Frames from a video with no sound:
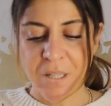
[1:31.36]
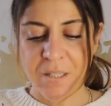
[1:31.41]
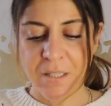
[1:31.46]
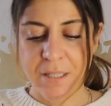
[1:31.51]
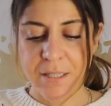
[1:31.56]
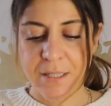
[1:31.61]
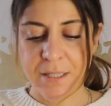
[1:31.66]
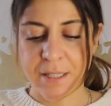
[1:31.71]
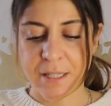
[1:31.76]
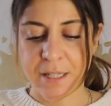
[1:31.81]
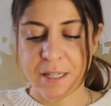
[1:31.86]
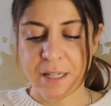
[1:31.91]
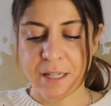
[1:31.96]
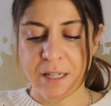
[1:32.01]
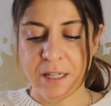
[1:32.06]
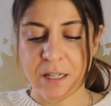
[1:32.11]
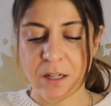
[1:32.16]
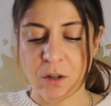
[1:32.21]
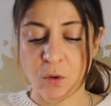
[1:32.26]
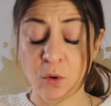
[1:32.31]
Let's
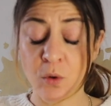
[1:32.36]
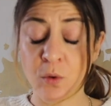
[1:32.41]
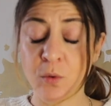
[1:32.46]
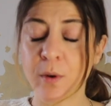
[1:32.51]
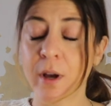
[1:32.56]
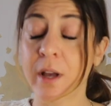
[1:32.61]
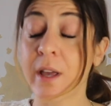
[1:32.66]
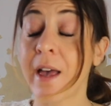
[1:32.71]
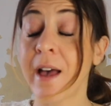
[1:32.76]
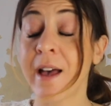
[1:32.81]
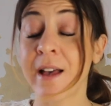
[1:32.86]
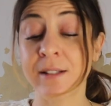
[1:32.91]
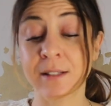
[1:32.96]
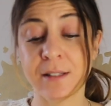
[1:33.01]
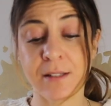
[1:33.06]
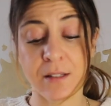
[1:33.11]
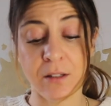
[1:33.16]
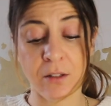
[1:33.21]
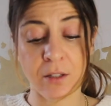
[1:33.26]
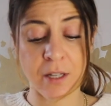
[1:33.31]
see. Oh,
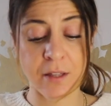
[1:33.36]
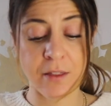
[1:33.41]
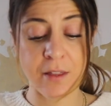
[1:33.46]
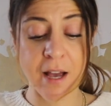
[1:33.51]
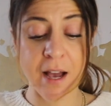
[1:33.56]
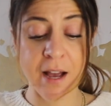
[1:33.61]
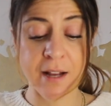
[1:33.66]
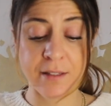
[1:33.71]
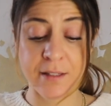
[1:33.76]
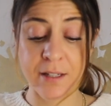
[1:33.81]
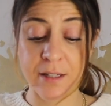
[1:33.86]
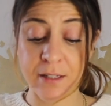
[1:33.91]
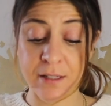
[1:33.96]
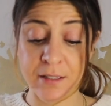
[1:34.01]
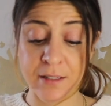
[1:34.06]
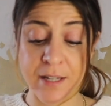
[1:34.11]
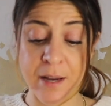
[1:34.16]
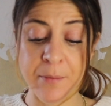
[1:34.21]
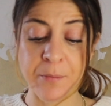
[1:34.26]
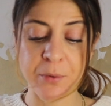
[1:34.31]
yes, look at that.
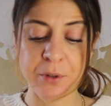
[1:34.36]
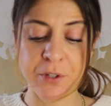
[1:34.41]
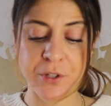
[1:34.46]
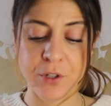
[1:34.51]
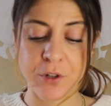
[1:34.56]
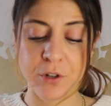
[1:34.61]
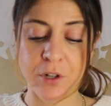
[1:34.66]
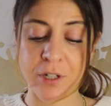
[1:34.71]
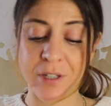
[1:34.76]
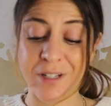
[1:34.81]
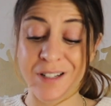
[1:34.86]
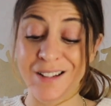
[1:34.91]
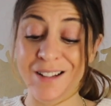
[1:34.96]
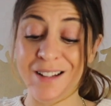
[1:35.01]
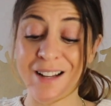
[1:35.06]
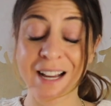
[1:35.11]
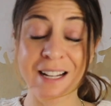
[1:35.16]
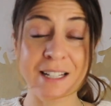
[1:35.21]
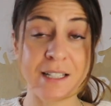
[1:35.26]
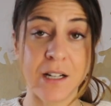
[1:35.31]
The Temperance card, the
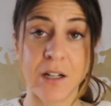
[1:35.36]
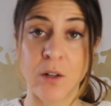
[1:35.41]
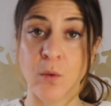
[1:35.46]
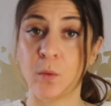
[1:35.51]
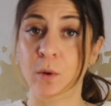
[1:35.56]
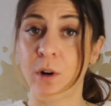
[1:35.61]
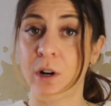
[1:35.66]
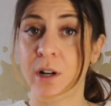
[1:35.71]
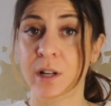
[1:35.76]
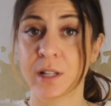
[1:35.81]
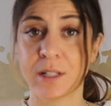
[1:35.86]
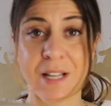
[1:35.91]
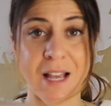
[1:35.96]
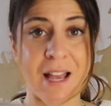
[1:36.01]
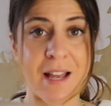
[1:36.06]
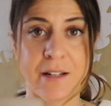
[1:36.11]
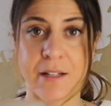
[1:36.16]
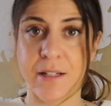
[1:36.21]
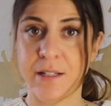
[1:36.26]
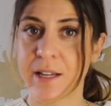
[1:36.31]
Knight of Wands,
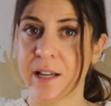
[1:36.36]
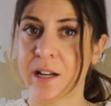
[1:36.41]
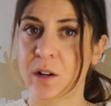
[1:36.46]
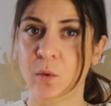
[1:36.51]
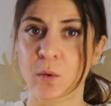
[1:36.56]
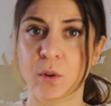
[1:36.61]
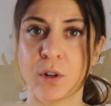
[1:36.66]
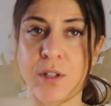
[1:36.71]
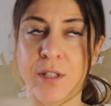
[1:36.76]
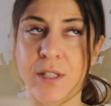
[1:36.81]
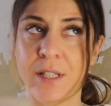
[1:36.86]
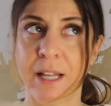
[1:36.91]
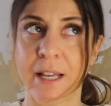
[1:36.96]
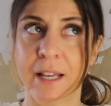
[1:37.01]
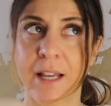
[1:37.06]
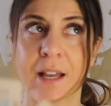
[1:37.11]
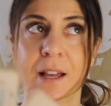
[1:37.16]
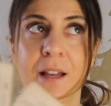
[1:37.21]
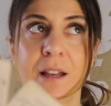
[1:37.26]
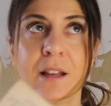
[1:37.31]
and the Ten of Wands.
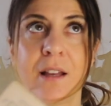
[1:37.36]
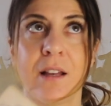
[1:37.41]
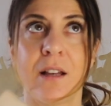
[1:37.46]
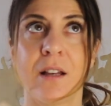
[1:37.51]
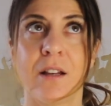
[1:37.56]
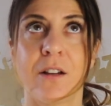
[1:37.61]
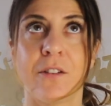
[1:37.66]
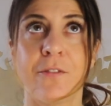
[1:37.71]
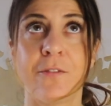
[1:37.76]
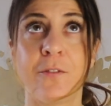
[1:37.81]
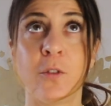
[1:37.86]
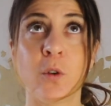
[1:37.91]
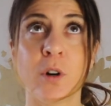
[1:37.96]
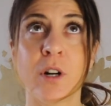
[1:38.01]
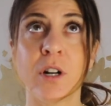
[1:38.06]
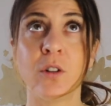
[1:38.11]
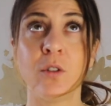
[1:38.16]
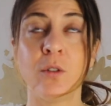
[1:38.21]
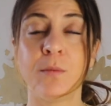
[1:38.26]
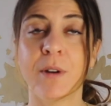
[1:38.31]
Like,
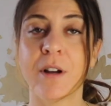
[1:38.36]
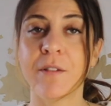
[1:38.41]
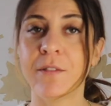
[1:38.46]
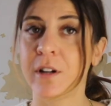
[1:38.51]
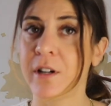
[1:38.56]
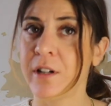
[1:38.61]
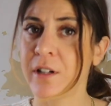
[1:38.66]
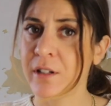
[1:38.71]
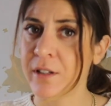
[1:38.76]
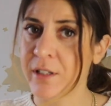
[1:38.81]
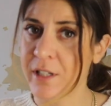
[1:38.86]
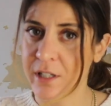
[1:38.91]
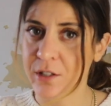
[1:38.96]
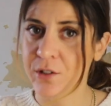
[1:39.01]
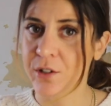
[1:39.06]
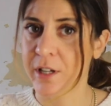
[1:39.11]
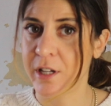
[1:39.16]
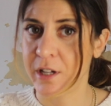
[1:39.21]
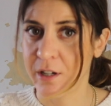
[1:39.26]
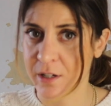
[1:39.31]
for whomever
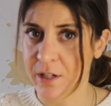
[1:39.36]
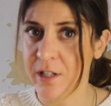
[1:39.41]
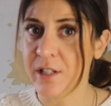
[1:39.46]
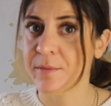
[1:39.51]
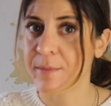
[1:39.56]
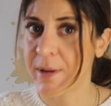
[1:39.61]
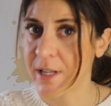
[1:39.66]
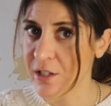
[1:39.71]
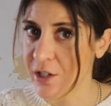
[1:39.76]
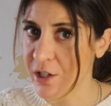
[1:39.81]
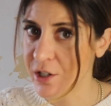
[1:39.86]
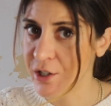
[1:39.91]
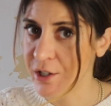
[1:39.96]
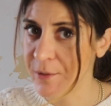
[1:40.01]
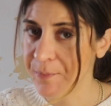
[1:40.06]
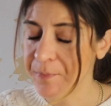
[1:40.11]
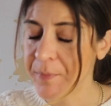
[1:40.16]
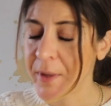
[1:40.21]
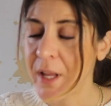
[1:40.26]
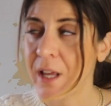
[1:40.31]
needs to hear this
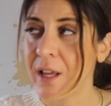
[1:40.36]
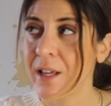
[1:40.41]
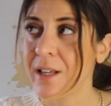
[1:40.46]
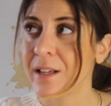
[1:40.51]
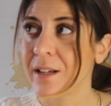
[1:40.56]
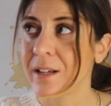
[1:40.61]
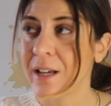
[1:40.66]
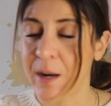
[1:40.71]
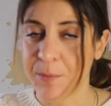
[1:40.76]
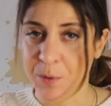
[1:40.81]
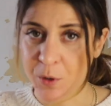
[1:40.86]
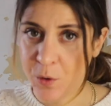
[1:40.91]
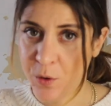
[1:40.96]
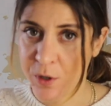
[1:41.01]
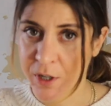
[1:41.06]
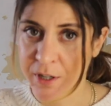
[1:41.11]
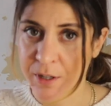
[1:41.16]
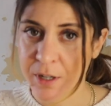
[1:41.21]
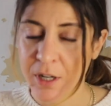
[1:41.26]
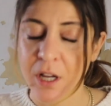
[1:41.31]
message,
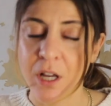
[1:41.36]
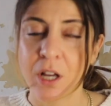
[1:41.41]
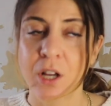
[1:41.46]
Capricorn,